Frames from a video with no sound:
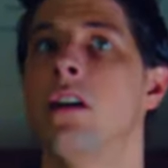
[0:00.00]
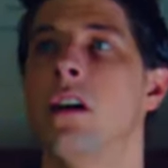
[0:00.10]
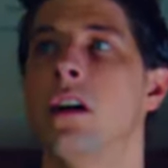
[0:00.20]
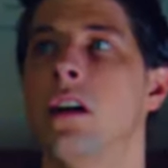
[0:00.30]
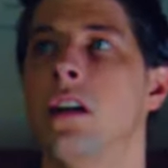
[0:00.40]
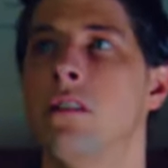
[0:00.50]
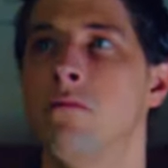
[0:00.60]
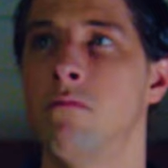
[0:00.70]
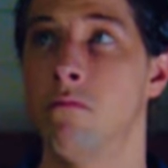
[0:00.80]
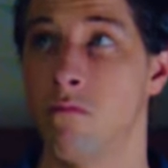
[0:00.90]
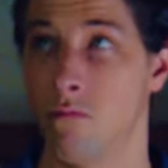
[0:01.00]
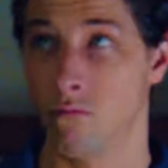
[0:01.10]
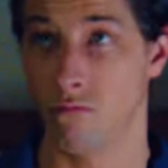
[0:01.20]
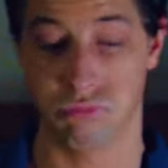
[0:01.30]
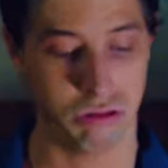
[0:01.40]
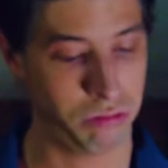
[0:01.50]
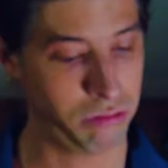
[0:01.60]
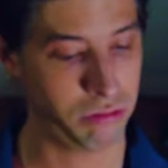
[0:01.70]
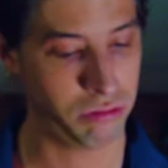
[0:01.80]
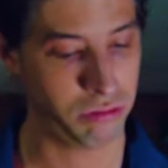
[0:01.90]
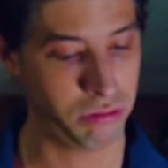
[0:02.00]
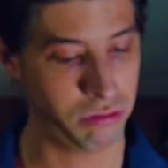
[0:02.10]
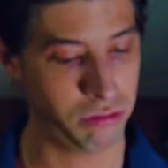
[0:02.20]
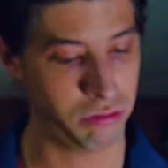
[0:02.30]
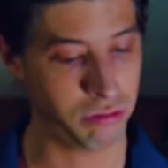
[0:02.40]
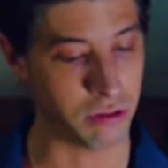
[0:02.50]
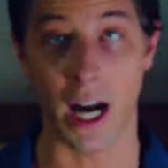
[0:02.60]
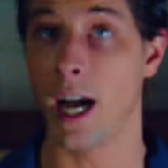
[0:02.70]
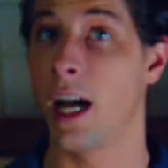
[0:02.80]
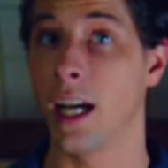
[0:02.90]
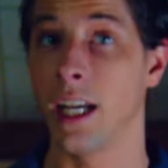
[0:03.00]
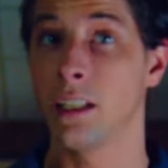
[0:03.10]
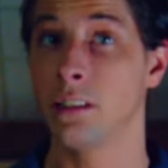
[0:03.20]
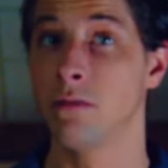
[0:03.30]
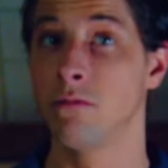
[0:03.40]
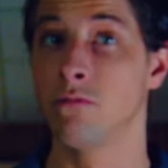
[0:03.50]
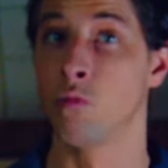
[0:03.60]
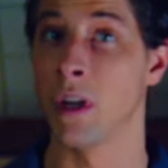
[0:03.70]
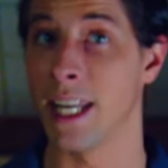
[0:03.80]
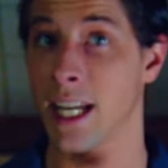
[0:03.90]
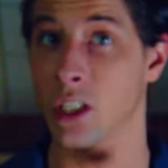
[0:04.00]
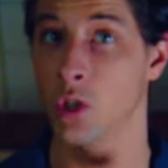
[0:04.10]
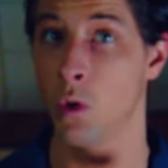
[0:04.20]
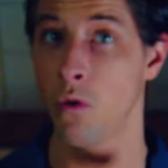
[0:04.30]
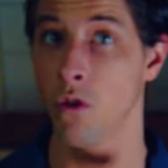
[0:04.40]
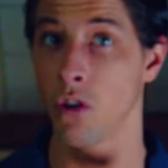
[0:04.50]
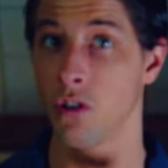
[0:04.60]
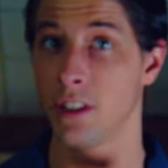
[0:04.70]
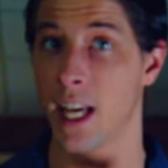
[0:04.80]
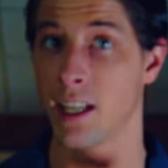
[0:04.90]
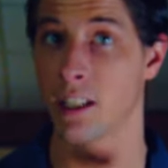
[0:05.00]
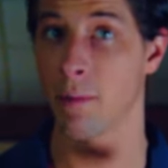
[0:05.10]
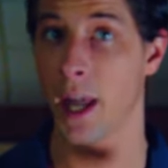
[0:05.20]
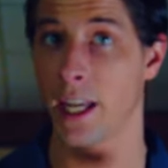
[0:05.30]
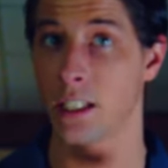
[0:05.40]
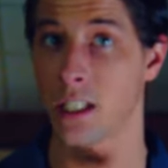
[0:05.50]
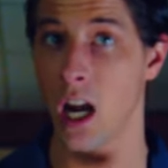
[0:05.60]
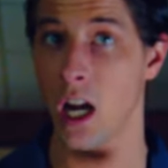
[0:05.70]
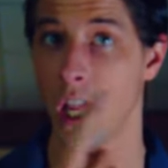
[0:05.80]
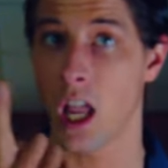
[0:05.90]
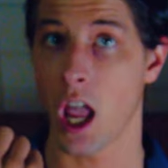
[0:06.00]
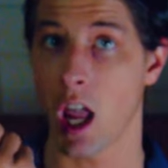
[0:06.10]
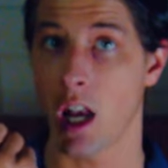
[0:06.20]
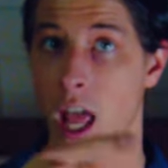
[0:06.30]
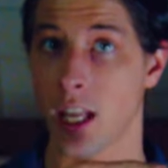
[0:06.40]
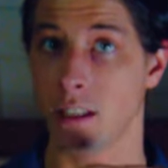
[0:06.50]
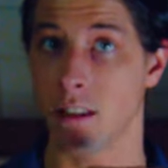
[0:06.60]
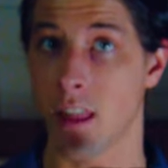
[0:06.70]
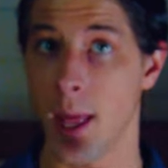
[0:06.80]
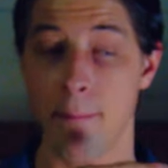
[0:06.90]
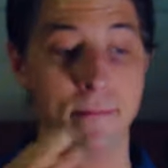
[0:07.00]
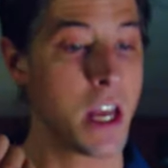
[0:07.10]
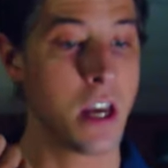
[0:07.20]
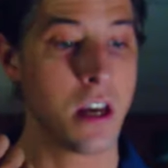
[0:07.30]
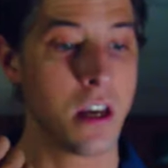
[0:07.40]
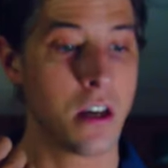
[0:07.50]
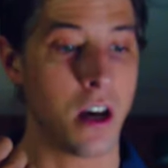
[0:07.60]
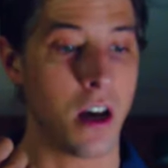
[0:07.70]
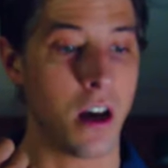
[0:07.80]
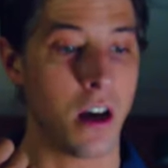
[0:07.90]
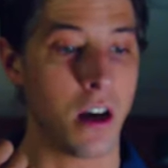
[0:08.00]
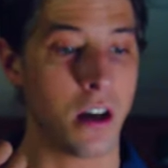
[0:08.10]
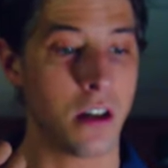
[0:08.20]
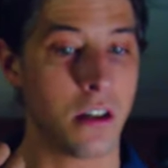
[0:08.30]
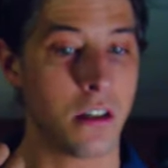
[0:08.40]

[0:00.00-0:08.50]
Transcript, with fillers: Um, I went next door, tested my anxiety, and asked them uh,